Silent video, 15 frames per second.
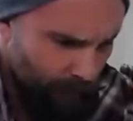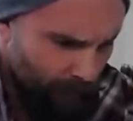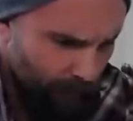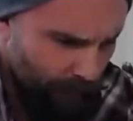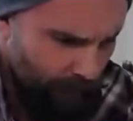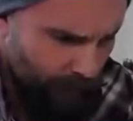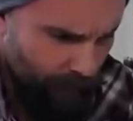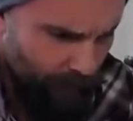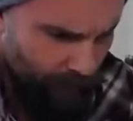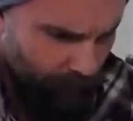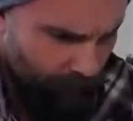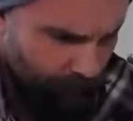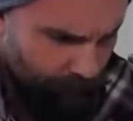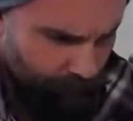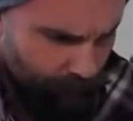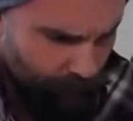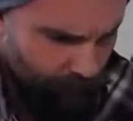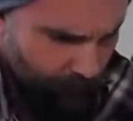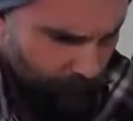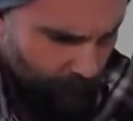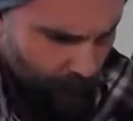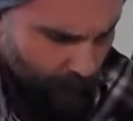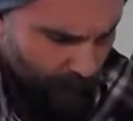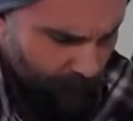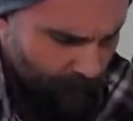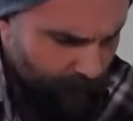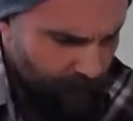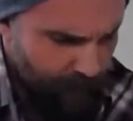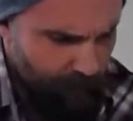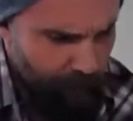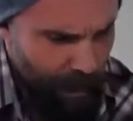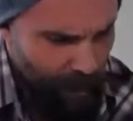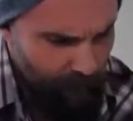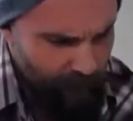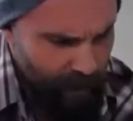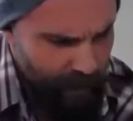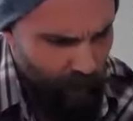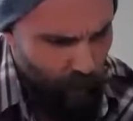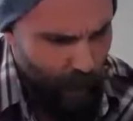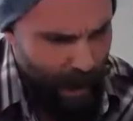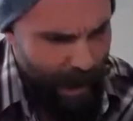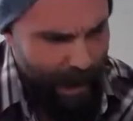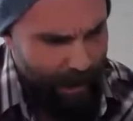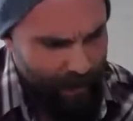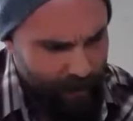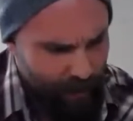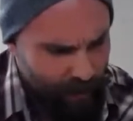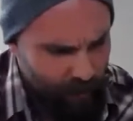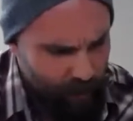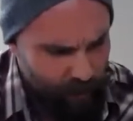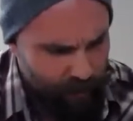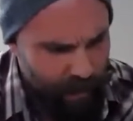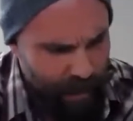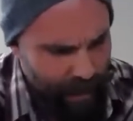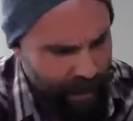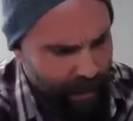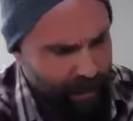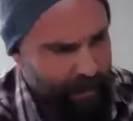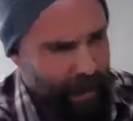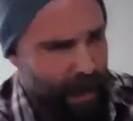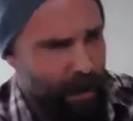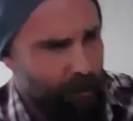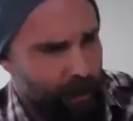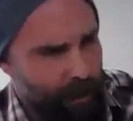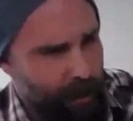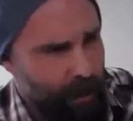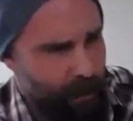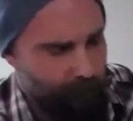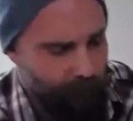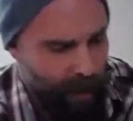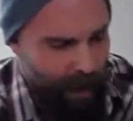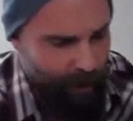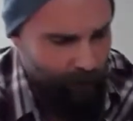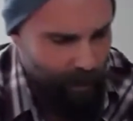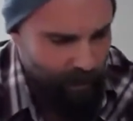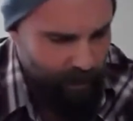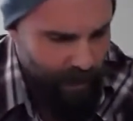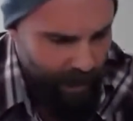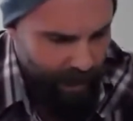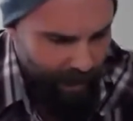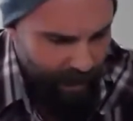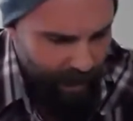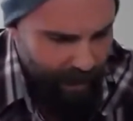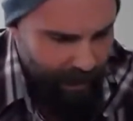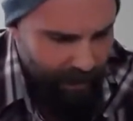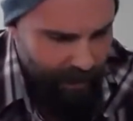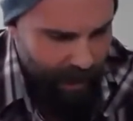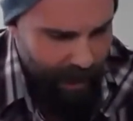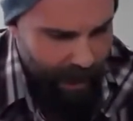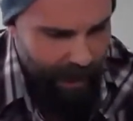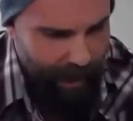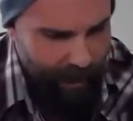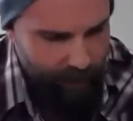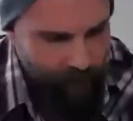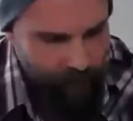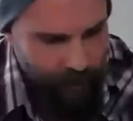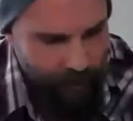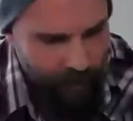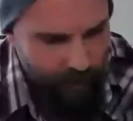And this is melting the wax and just getting it down into the fibers, getting it into the edge.